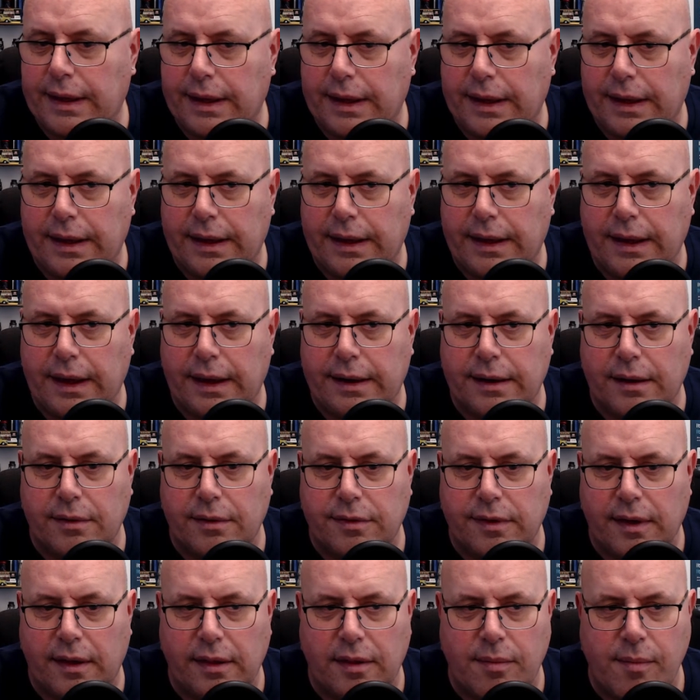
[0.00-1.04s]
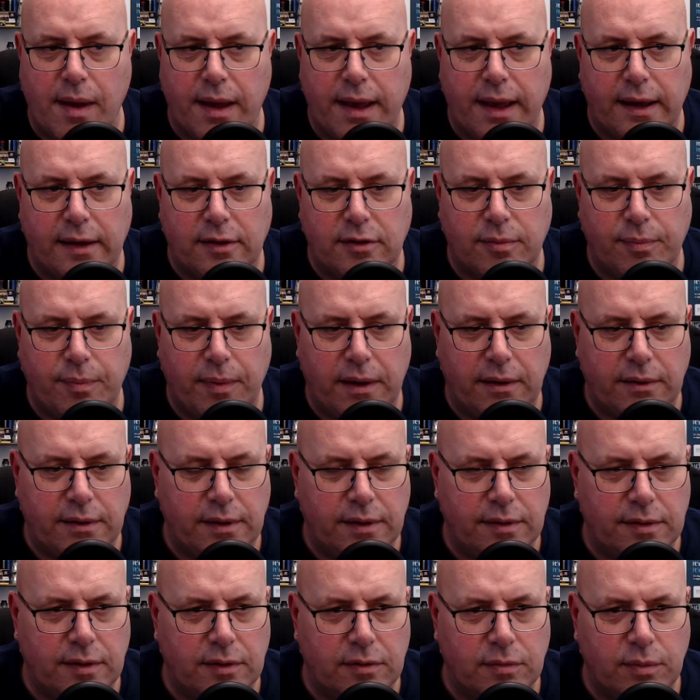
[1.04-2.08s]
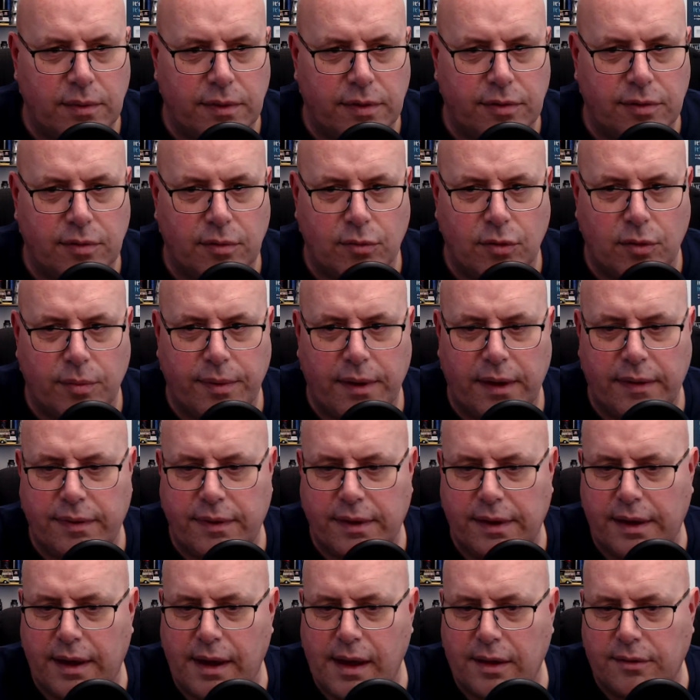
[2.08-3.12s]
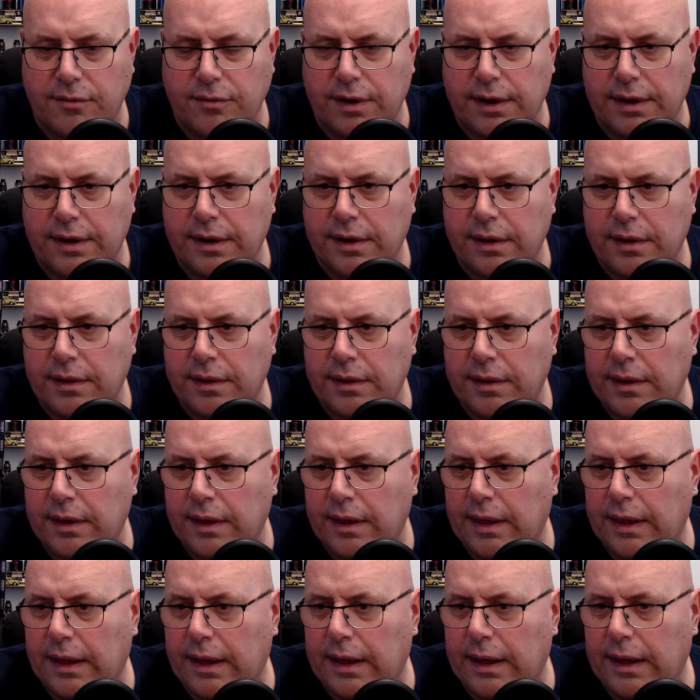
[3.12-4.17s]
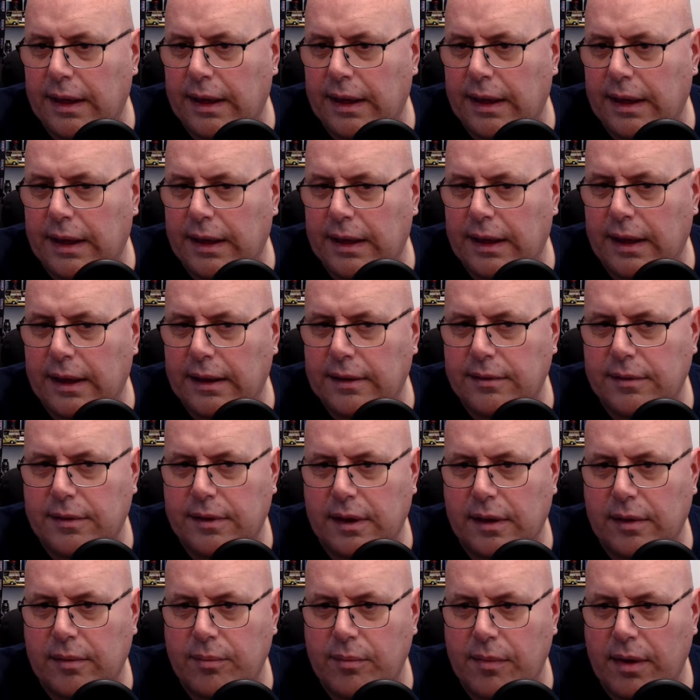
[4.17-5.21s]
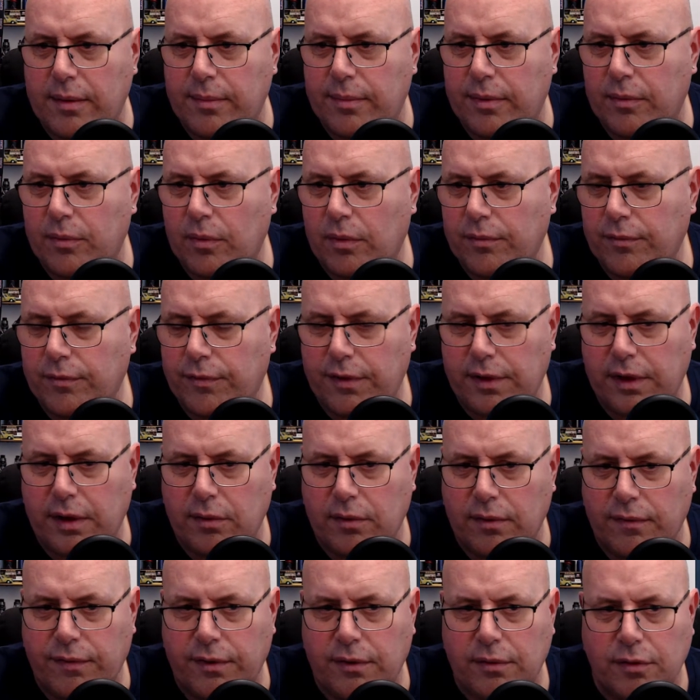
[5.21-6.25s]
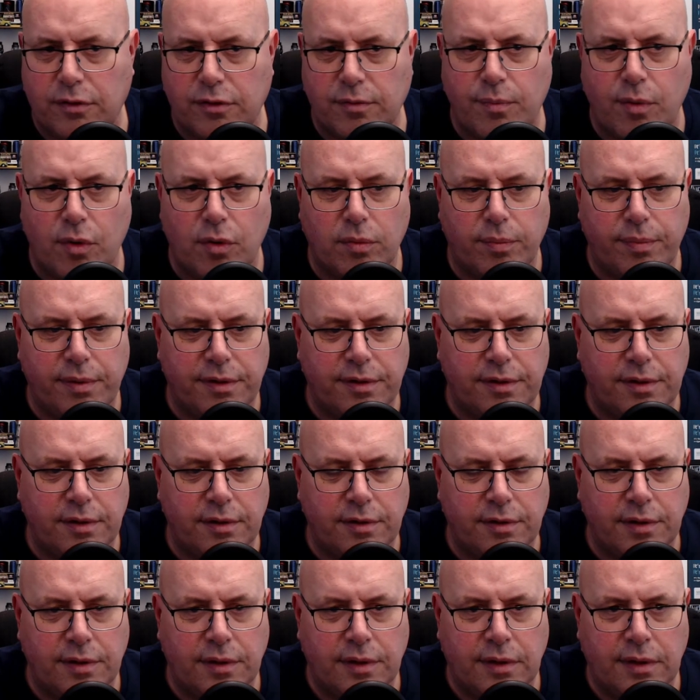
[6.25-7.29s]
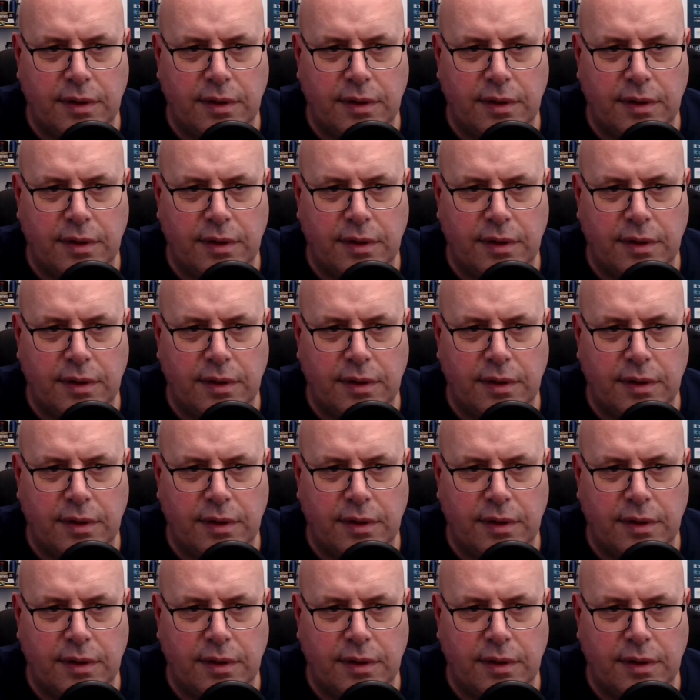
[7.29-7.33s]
and I'll tell you my experiences with SumUp and the card reader, and it may be one for you if you're a small business.